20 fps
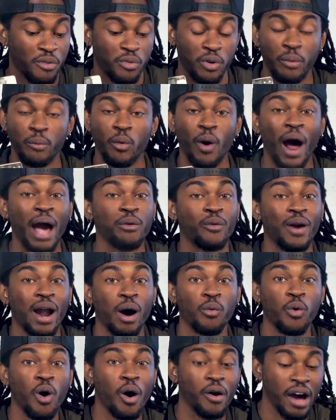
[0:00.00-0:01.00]
from right when I
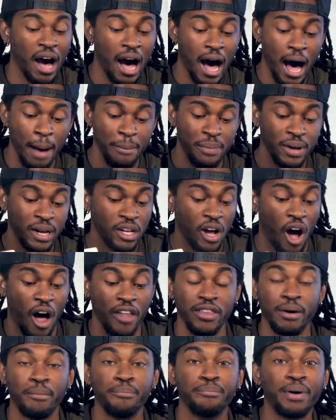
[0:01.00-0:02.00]
woke up,
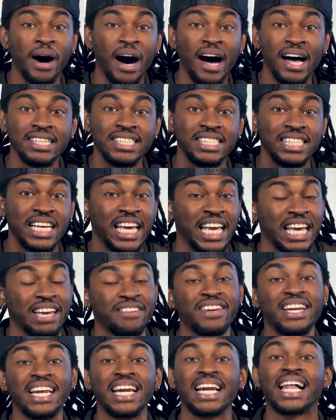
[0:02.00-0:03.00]
on the bus,
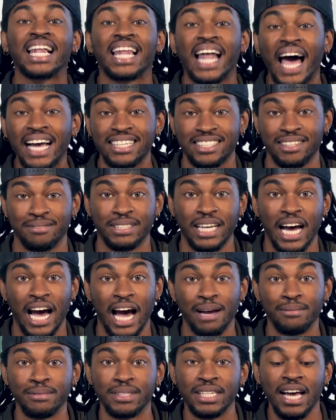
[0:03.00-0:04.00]
even in class
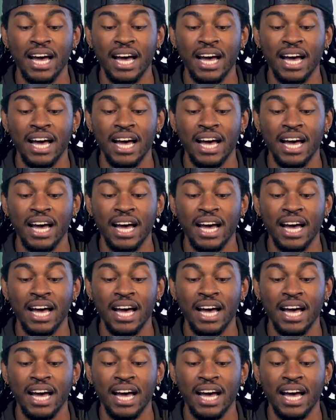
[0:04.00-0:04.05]
sometimes.